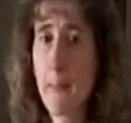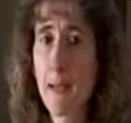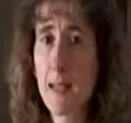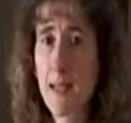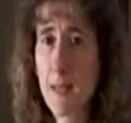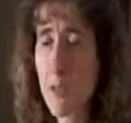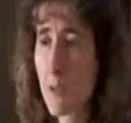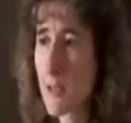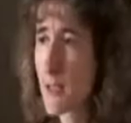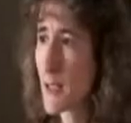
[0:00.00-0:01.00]
By the time she
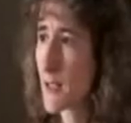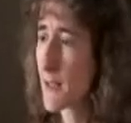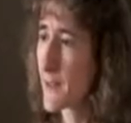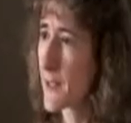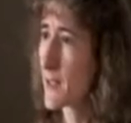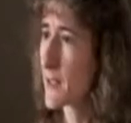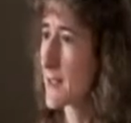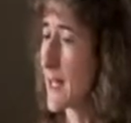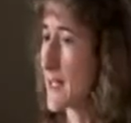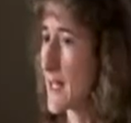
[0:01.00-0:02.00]
was getting in the vehicle and
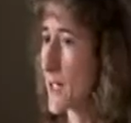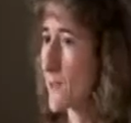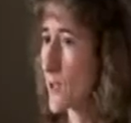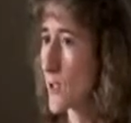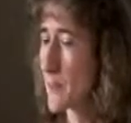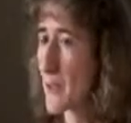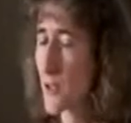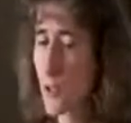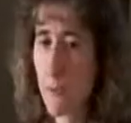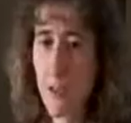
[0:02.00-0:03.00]
sat down for a little bit,
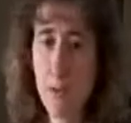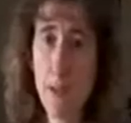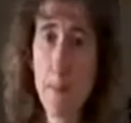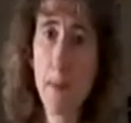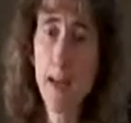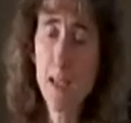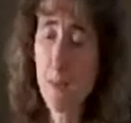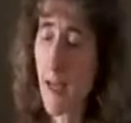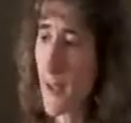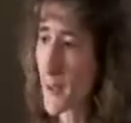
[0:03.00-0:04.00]
she was doing much
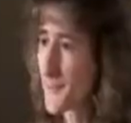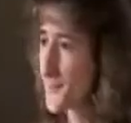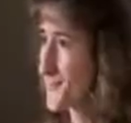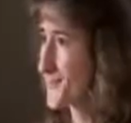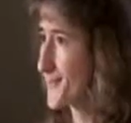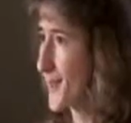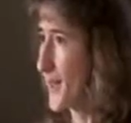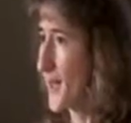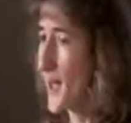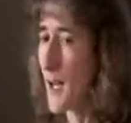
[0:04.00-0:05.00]
better.
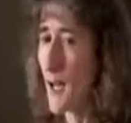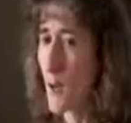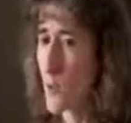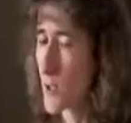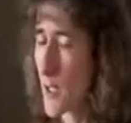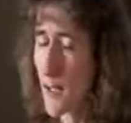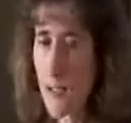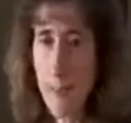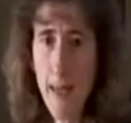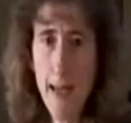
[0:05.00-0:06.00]
Was not in
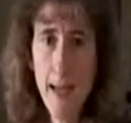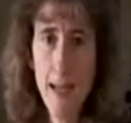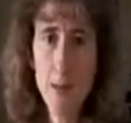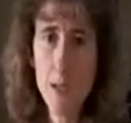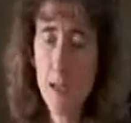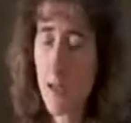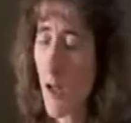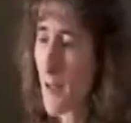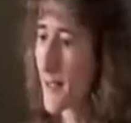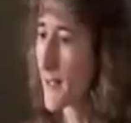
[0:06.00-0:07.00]
the pain, was
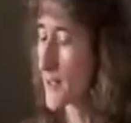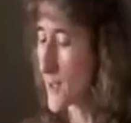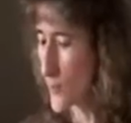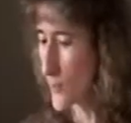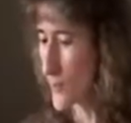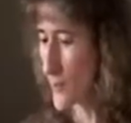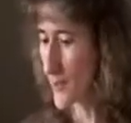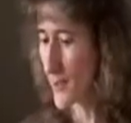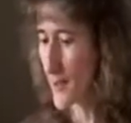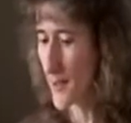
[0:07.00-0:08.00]
talking and so
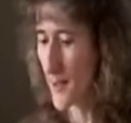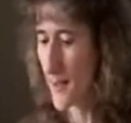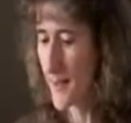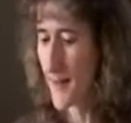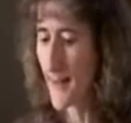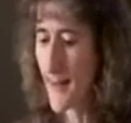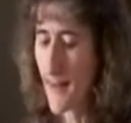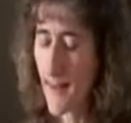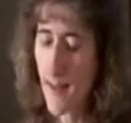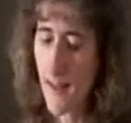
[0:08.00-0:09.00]
forth.
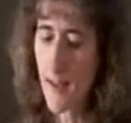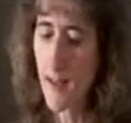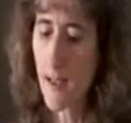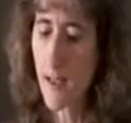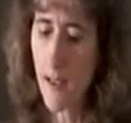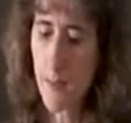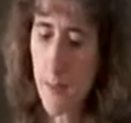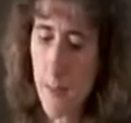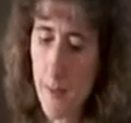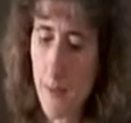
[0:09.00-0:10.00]
And
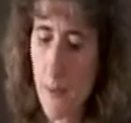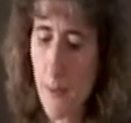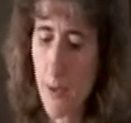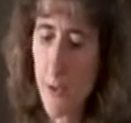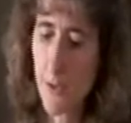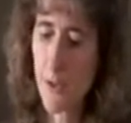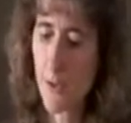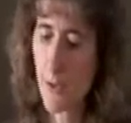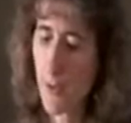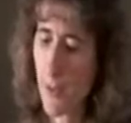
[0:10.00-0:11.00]
we took
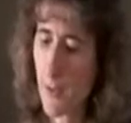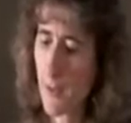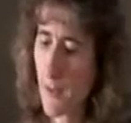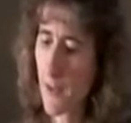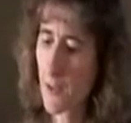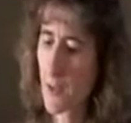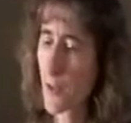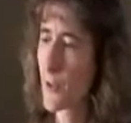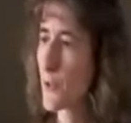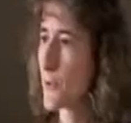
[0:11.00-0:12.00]
her, the vehicle took
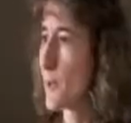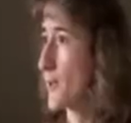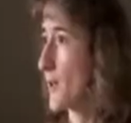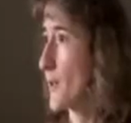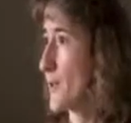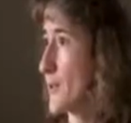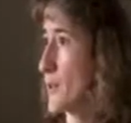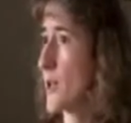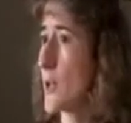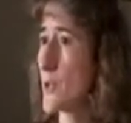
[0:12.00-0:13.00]
her to where all the other
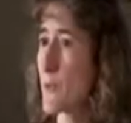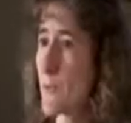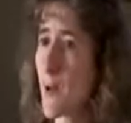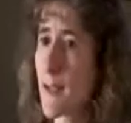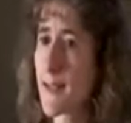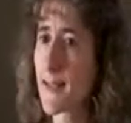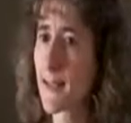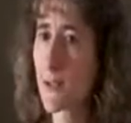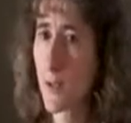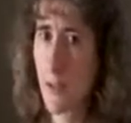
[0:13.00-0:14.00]
cars were parked in
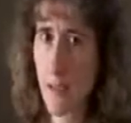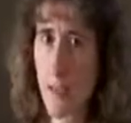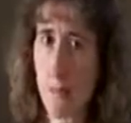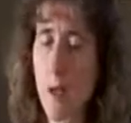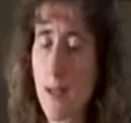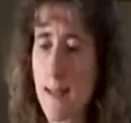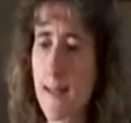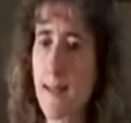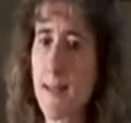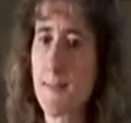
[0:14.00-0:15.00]
the trailhead
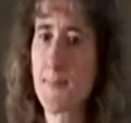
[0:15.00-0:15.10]
parking lot.